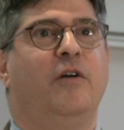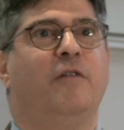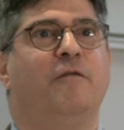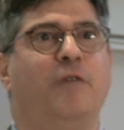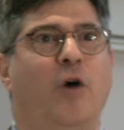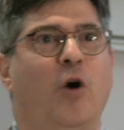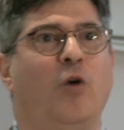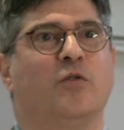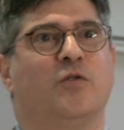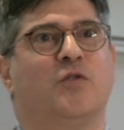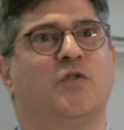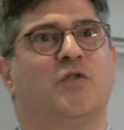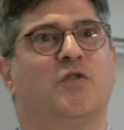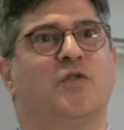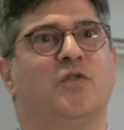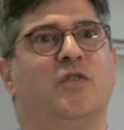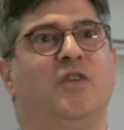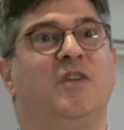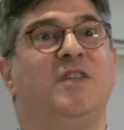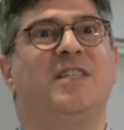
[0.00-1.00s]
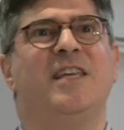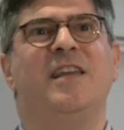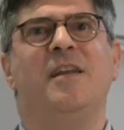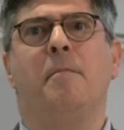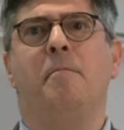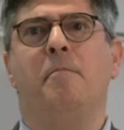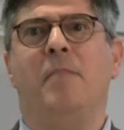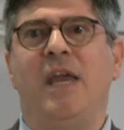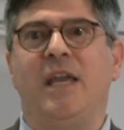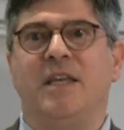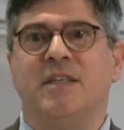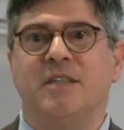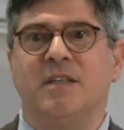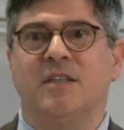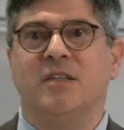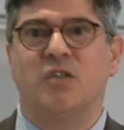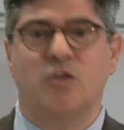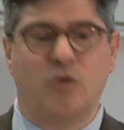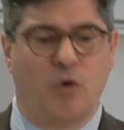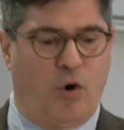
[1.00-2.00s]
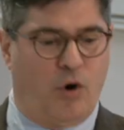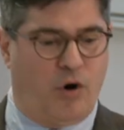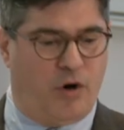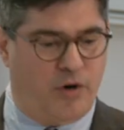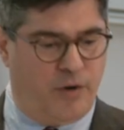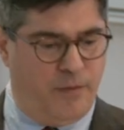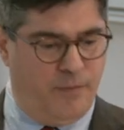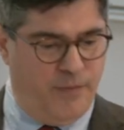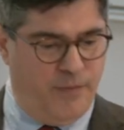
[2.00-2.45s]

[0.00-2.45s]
votes. It's an amazing score.